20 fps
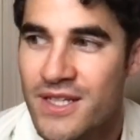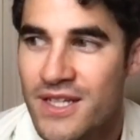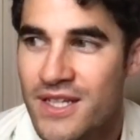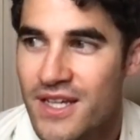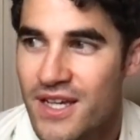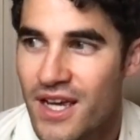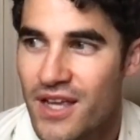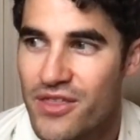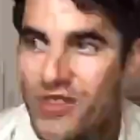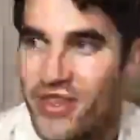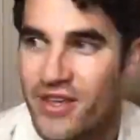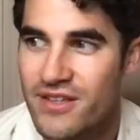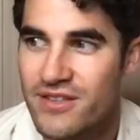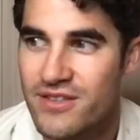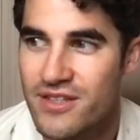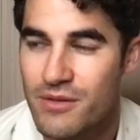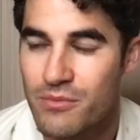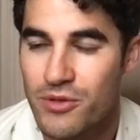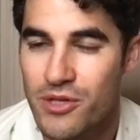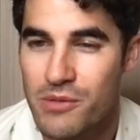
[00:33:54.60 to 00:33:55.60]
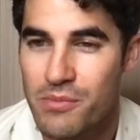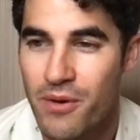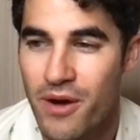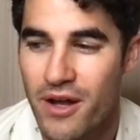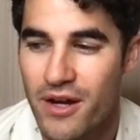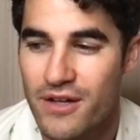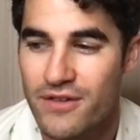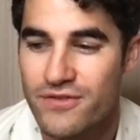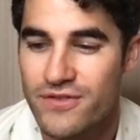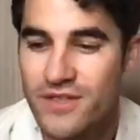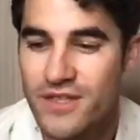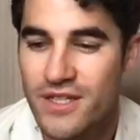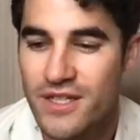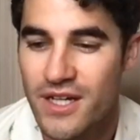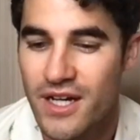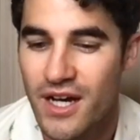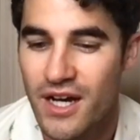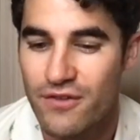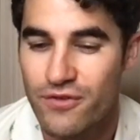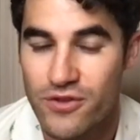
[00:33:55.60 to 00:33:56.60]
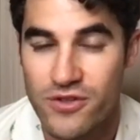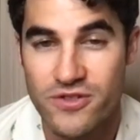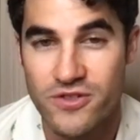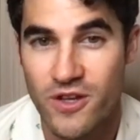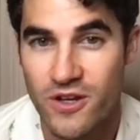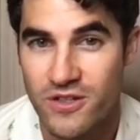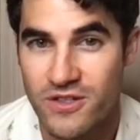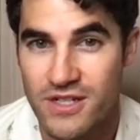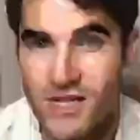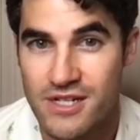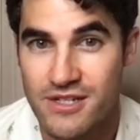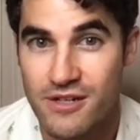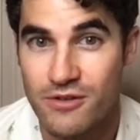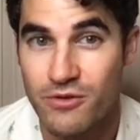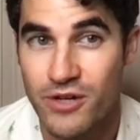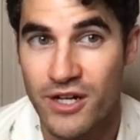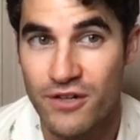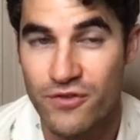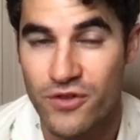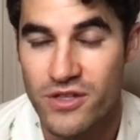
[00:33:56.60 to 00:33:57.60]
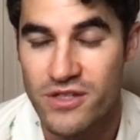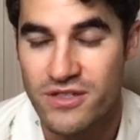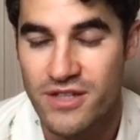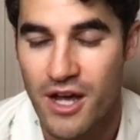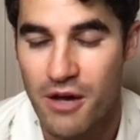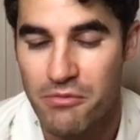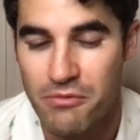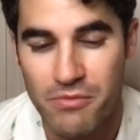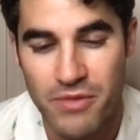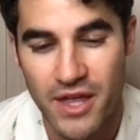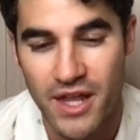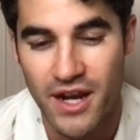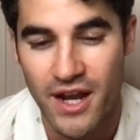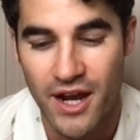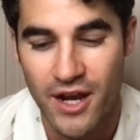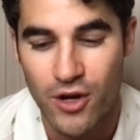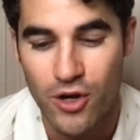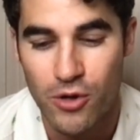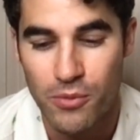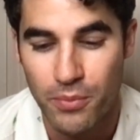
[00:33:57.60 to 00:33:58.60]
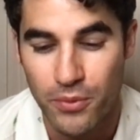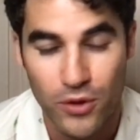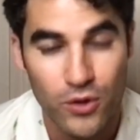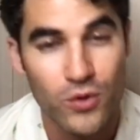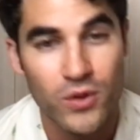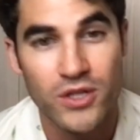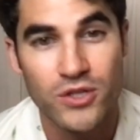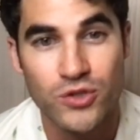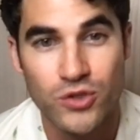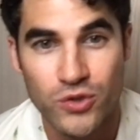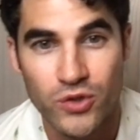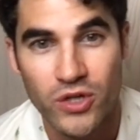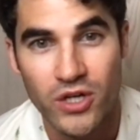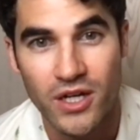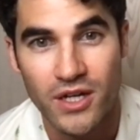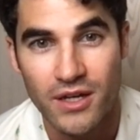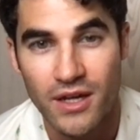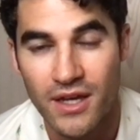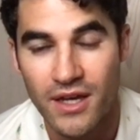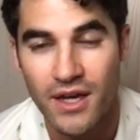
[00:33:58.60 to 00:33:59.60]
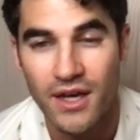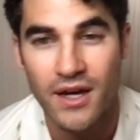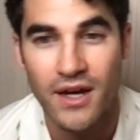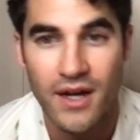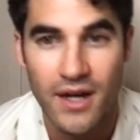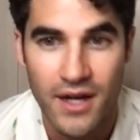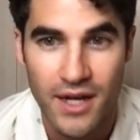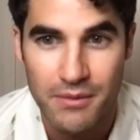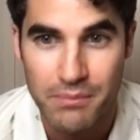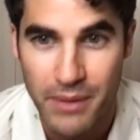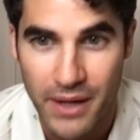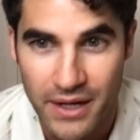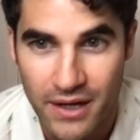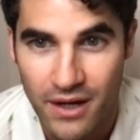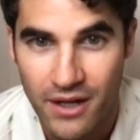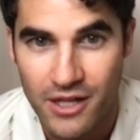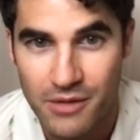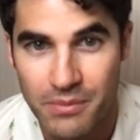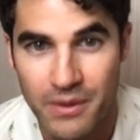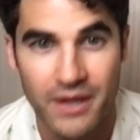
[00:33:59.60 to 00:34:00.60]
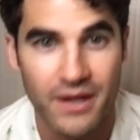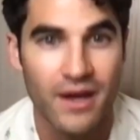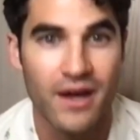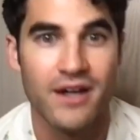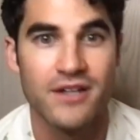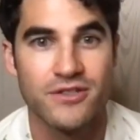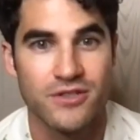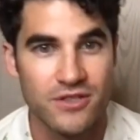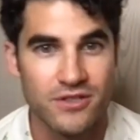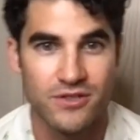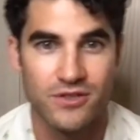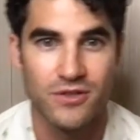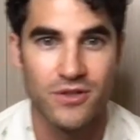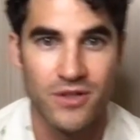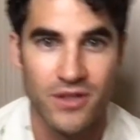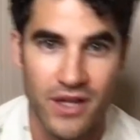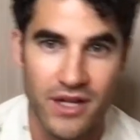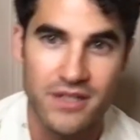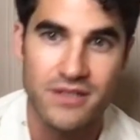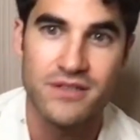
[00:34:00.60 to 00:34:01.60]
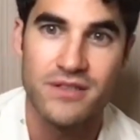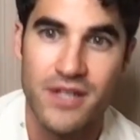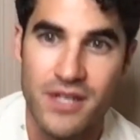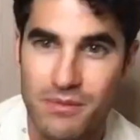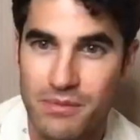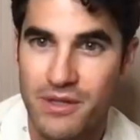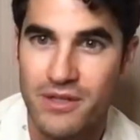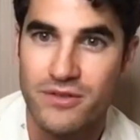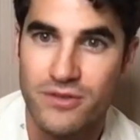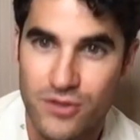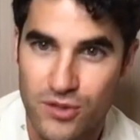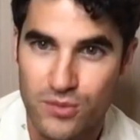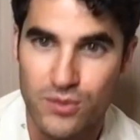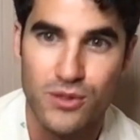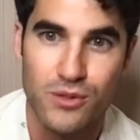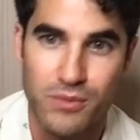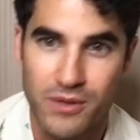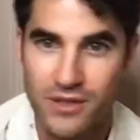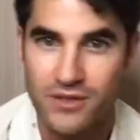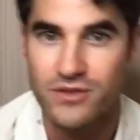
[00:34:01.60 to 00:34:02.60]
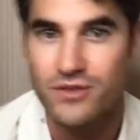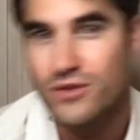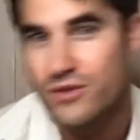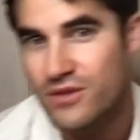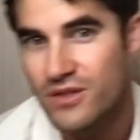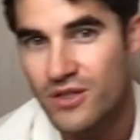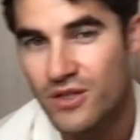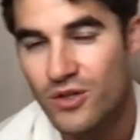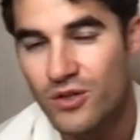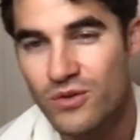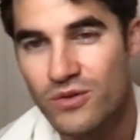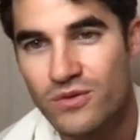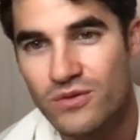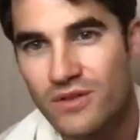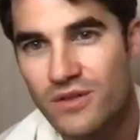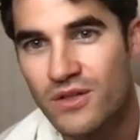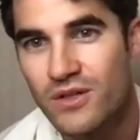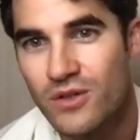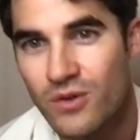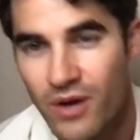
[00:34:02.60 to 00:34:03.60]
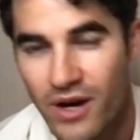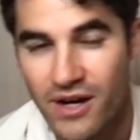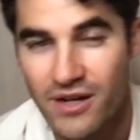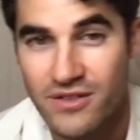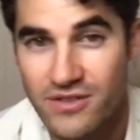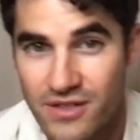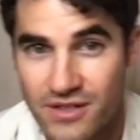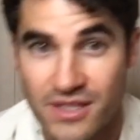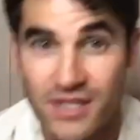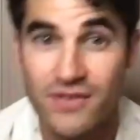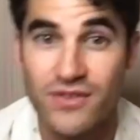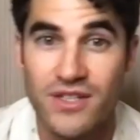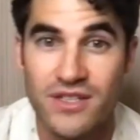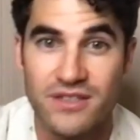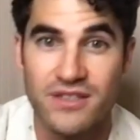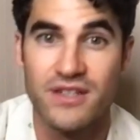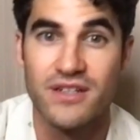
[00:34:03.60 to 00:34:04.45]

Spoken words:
and things that I'm really proud of for the songs that I did write for this album that I hope you enjoy. And by golly, by gosh, because there are a lot of sleigh bells, tubular bells, choirs, and even a dun